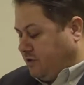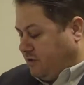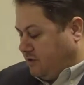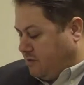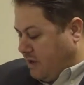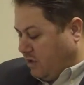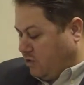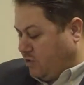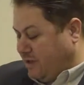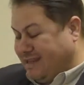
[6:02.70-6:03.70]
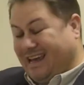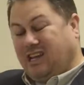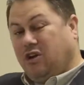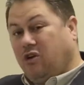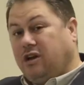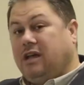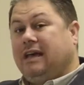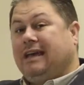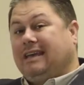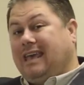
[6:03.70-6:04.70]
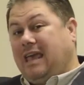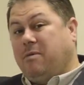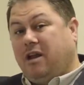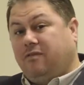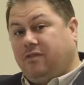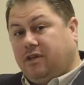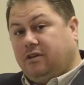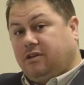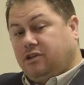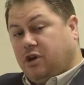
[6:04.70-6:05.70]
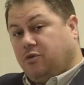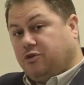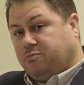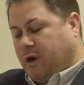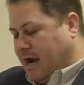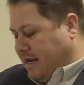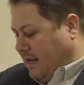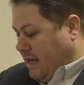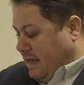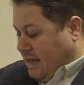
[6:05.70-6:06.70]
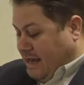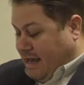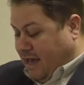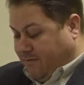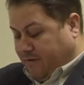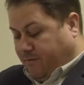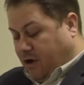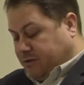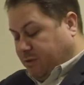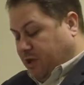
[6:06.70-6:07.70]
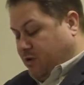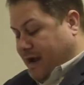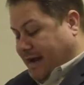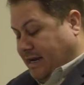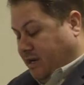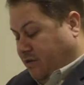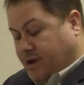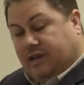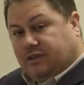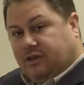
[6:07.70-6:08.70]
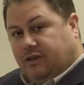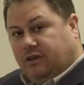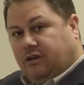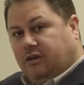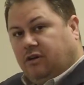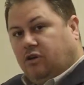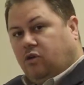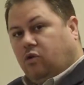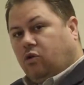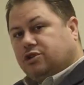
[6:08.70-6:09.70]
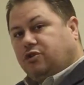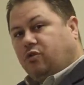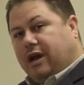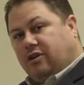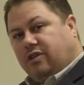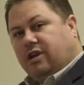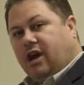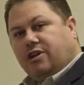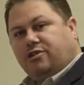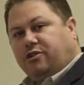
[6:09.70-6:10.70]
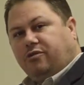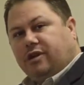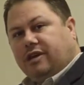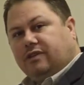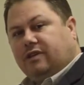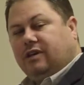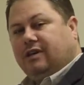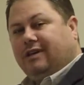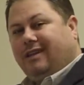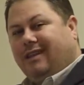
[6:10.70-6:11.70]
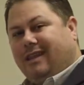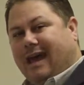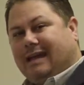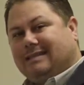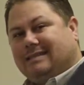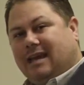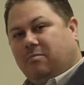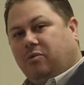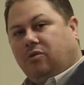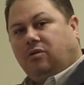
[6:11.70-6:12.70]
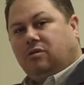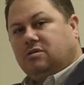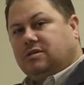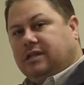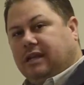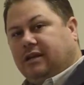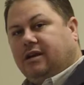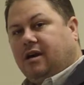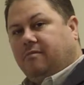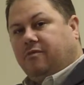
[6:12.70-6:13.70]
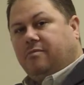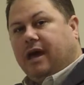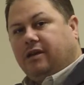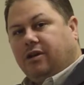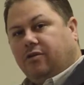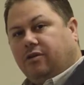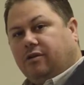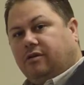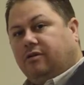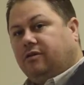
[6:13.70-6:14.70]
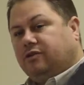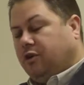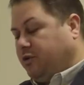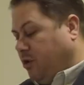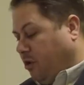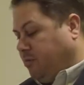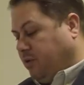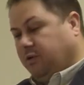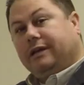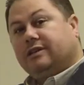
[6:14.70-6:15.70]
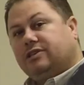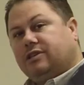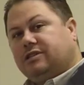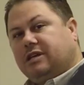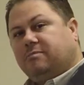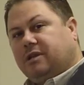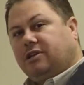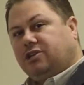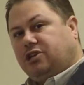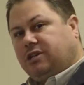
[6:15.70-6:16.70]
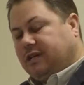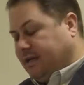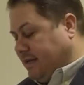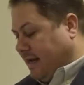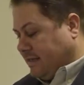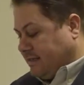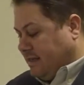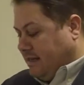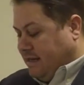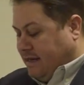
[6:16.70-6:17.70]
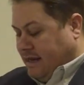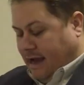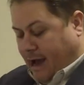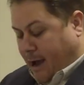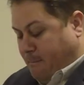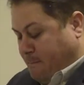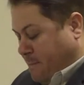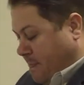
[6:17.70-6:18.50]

to, to make sure that that urine came out of the, the donor's body. If it falls below 90 degrees or is greater than 100 degrees, that sample didn't come from that donor. So your employee is attempting to cheat that test. Um,